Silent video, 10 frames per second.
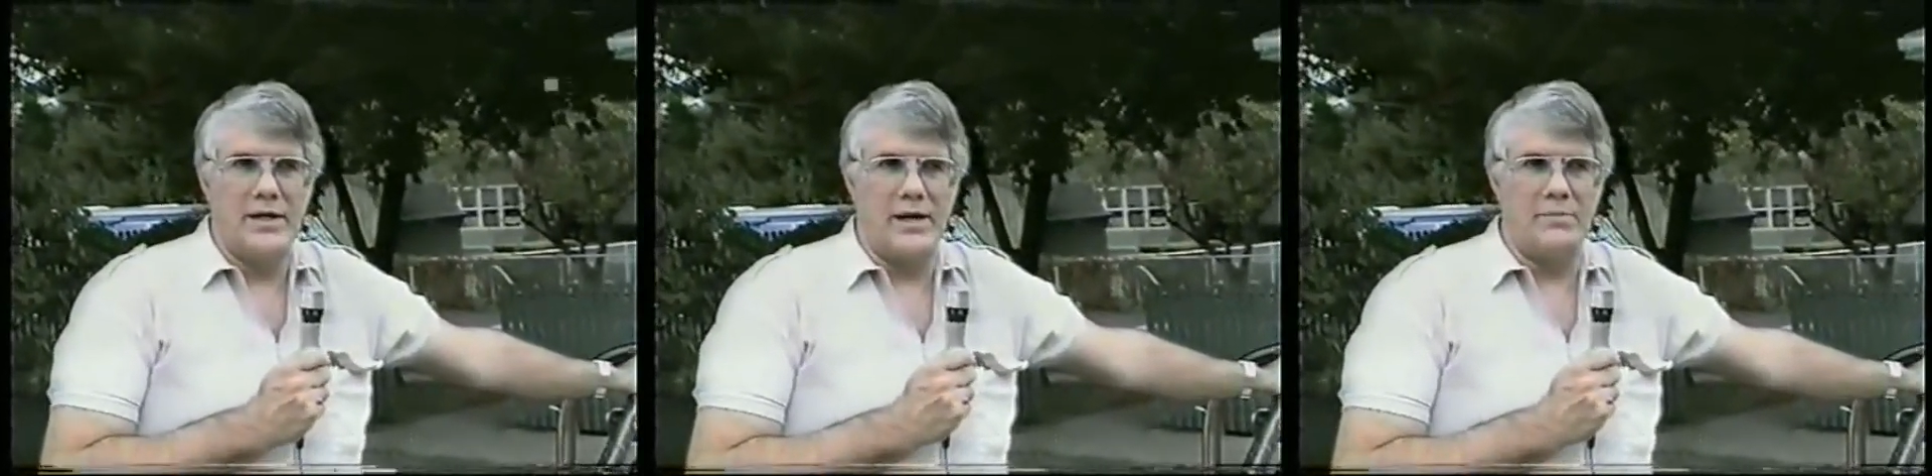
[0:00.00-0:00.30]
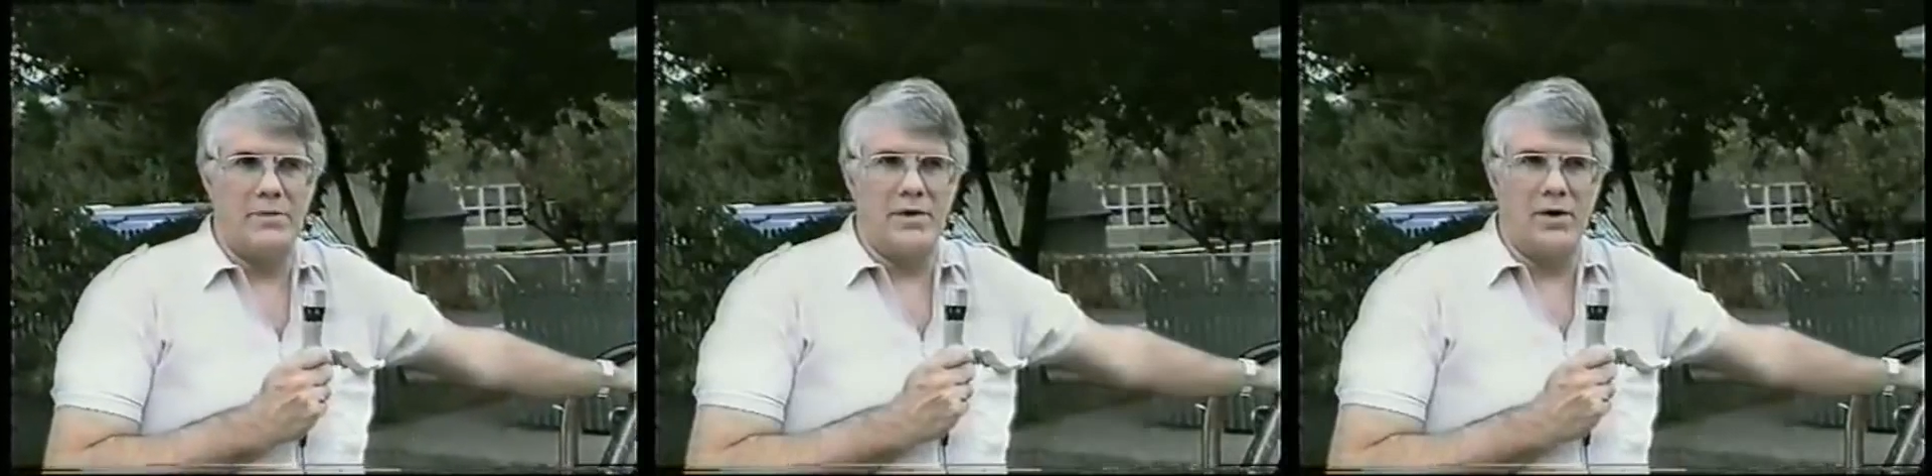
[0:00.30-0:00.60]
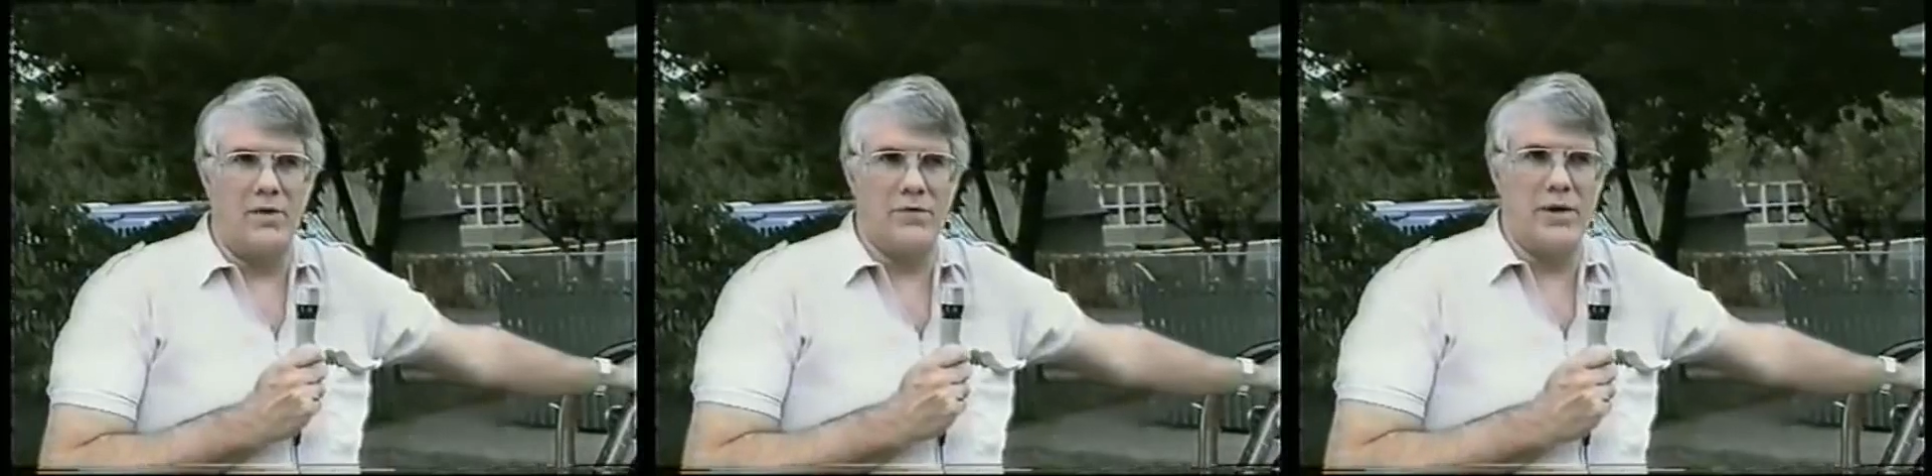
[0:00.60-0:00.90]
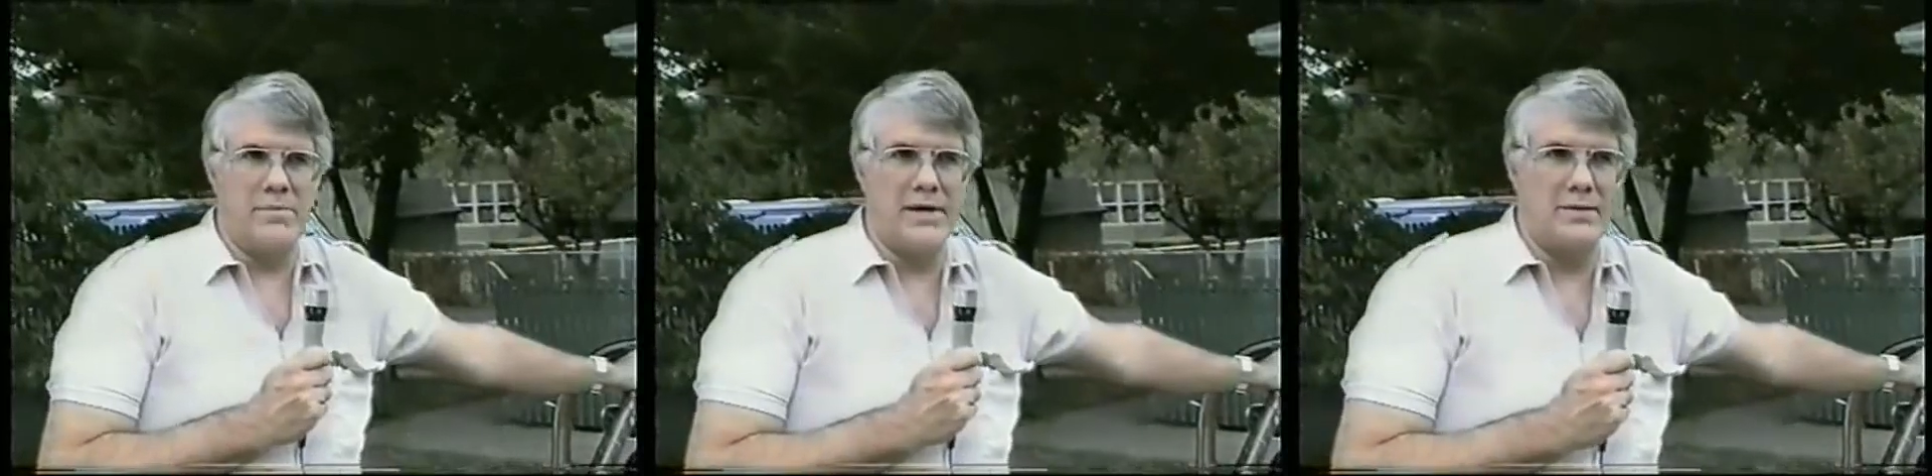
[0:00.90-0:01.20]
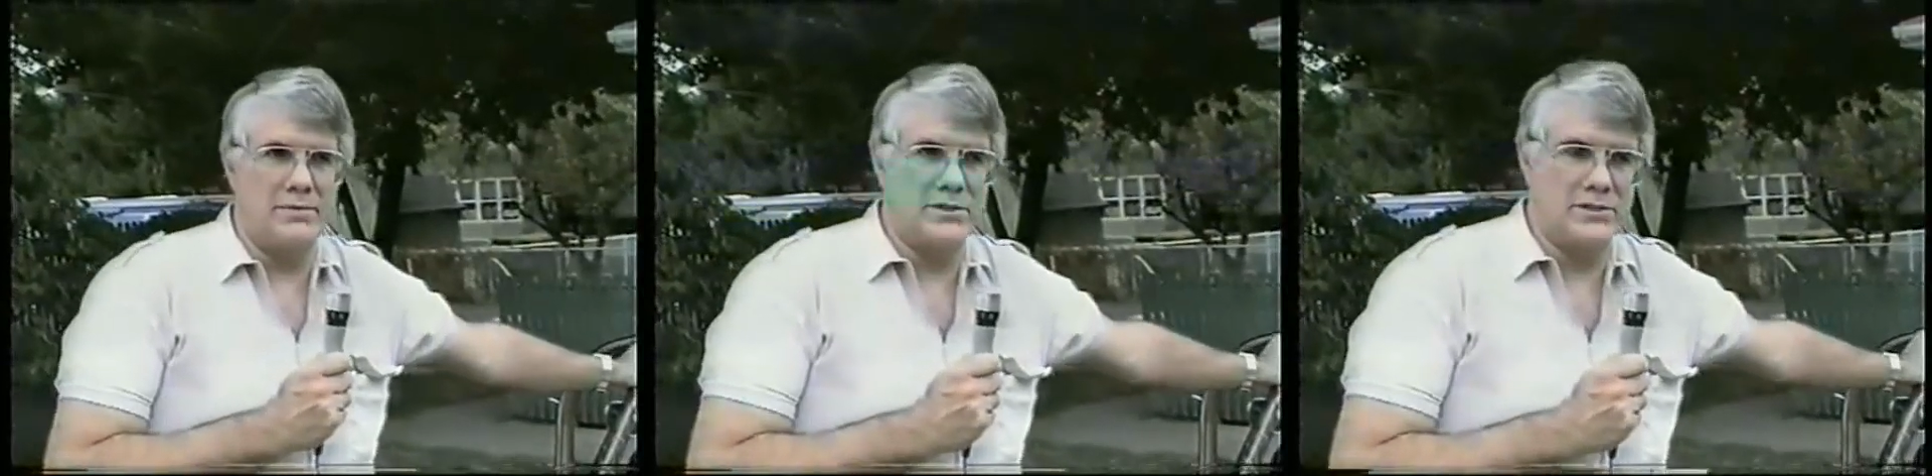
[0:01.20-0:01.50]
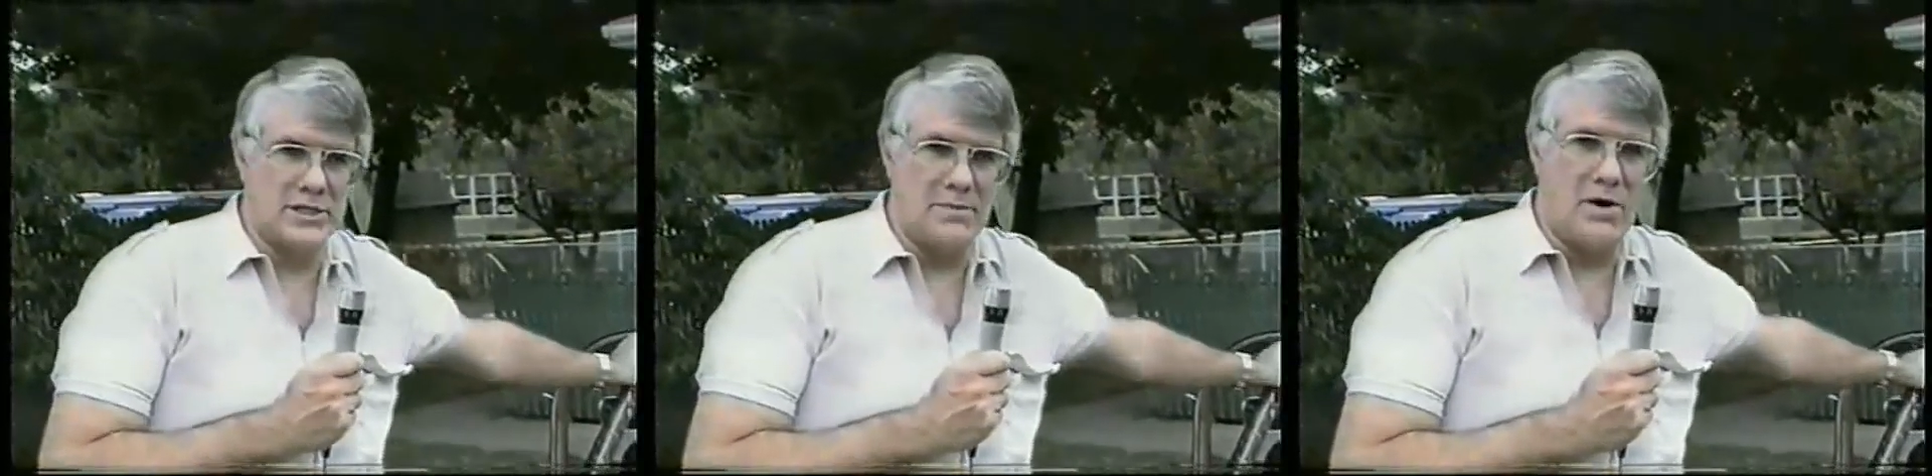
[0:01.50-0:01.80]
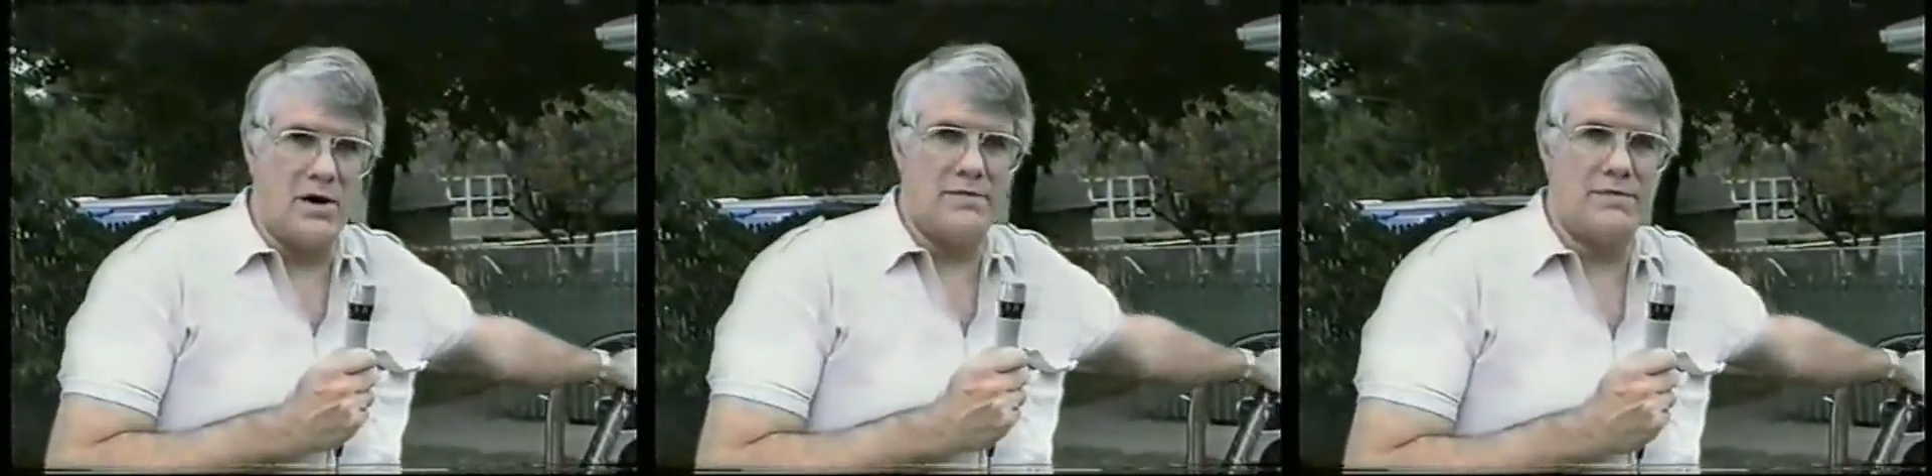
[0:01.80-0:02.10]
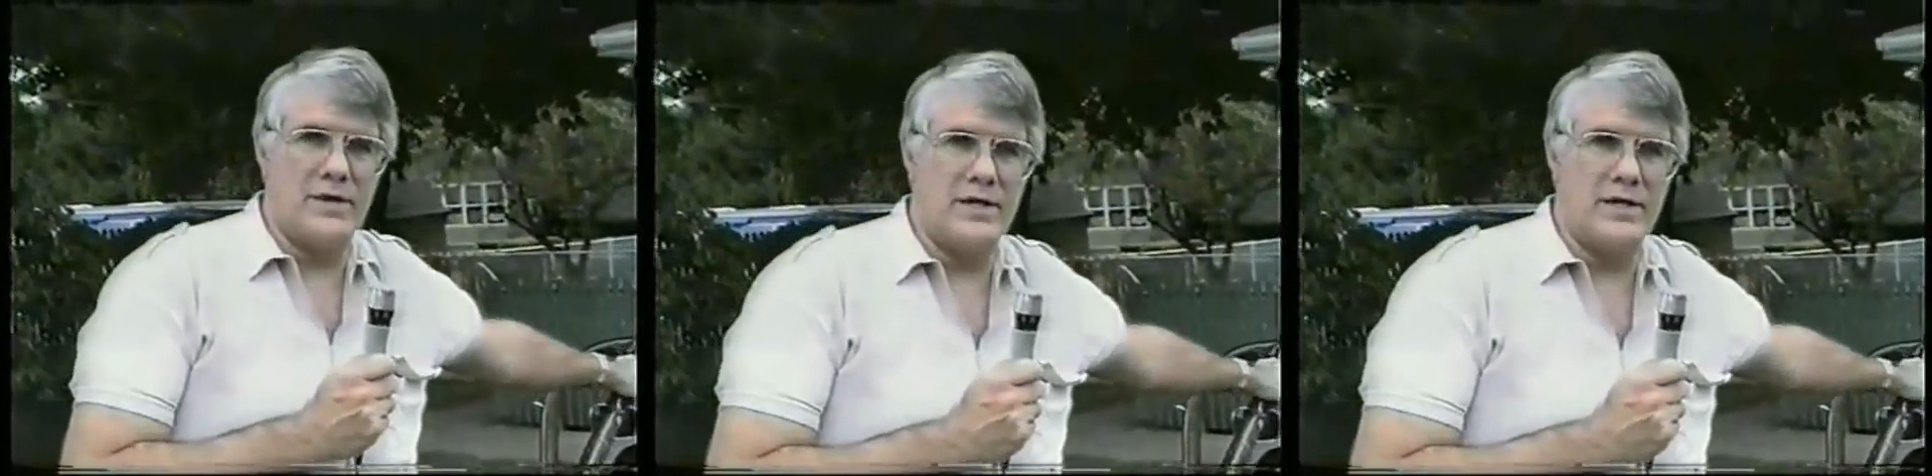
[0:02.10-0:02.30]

and hopefully be able to stem off